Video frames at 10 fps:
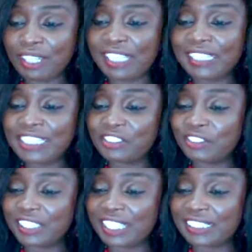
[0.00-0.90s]

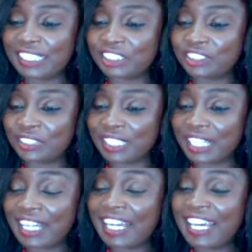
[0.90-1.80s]
Adesonya
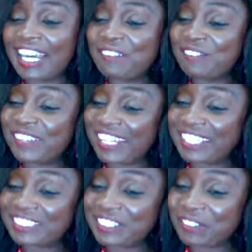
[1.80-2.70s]
Adeshola.
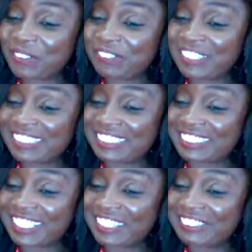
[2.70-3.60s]
MS Sobema is a
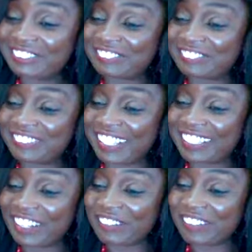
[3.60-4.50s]
childhood
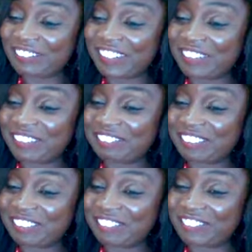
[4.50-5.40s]
friend. I remember them
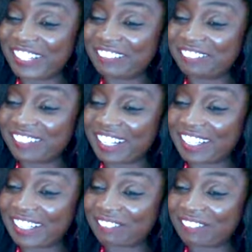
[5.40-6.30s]
from way
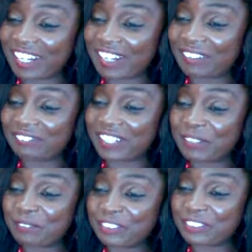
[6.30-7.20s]
back uh,
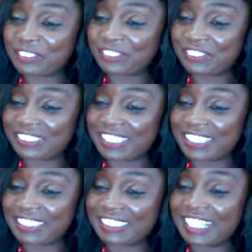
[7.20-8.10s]
primary school
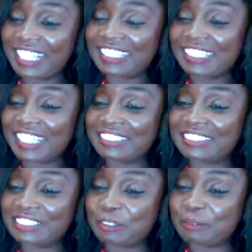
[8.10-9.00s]
days. Thank you
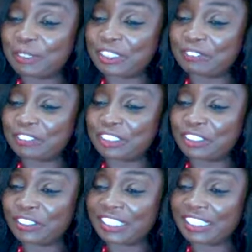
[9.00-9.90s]
so much for
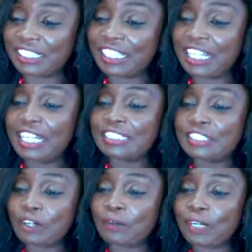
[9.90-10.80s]
joining.
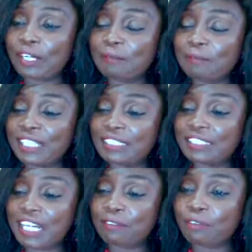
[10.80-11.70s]
So um,
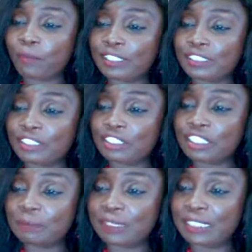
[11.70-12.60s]
let's have
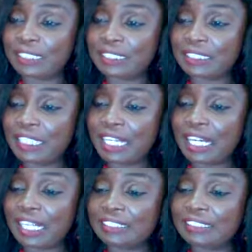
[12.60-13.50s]
questions, please,
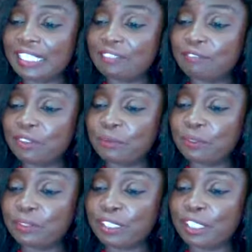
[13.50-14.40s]
and then we
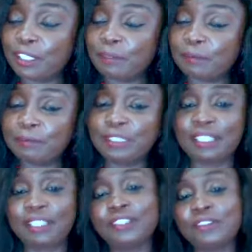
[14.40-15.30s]
will, um,
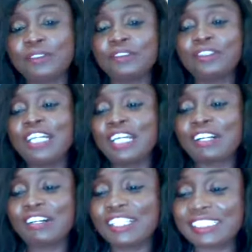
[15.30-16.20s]
you know,
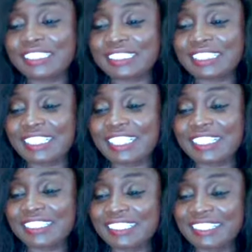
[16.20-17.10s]
call it a
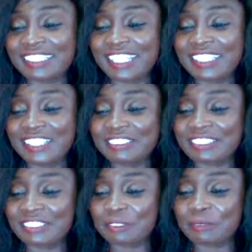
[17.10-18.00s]
day. Thank you
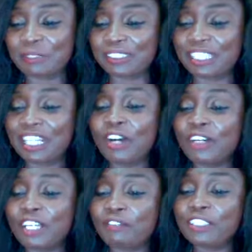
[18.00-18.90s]
so much.
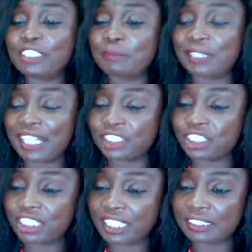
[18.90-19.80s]
Okay, Rotimi has
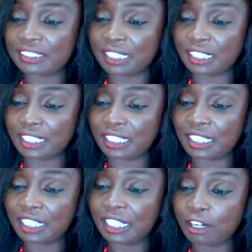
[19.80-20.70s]
shared the
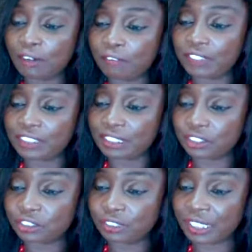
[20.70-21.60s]
office
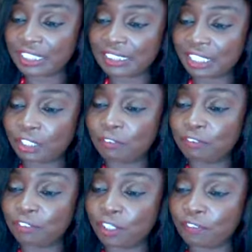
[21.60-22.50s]
address, second
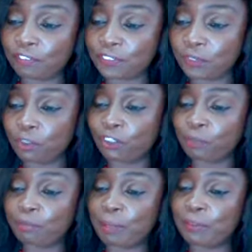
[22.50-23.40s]
floor, 51
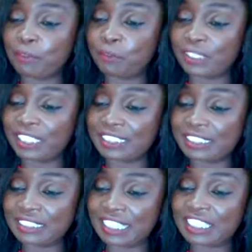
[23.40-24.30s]
Opebi Road. I
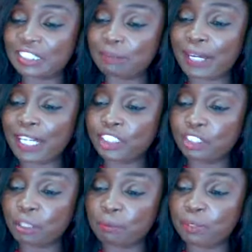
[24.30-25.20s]
just sent Spa
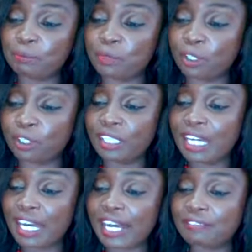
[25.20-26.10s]
Shopping Mall
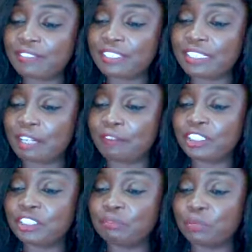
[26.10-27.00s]
after
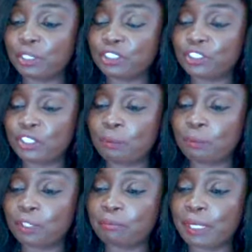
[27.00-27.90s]
Salvation Bus
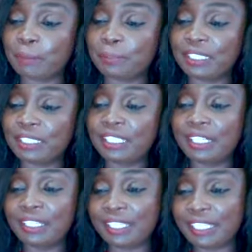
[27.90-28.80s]
Stop, Opebi,
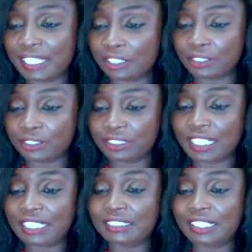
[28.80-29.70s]
Lagos.
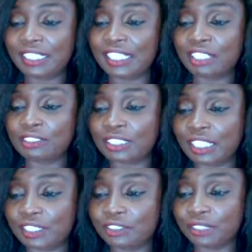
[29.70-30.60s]
That's the Lagos
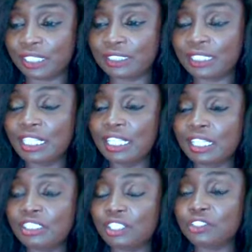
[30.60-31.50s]
address.
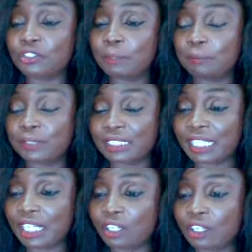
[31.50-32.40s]
It's also in Port
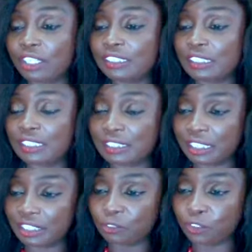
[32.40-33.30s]
Harcourt, it's
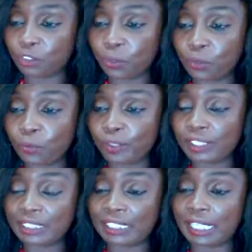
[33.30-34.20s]
in Uyo,
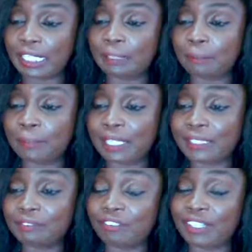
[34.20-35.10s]
it's in
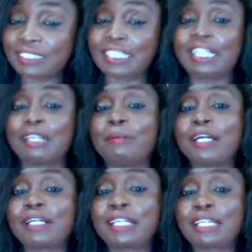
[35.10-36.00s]
Calabar. In fact, in
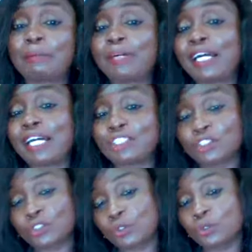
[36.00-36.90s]
Calabar, Calabar
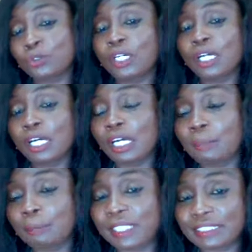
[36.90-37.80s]
has two
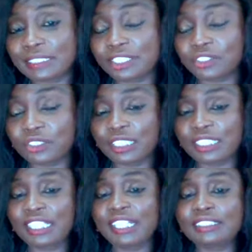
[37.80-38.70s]
uh, places you
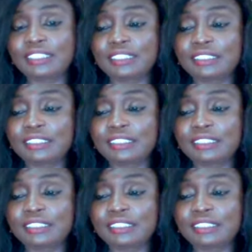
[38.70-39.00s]
can get it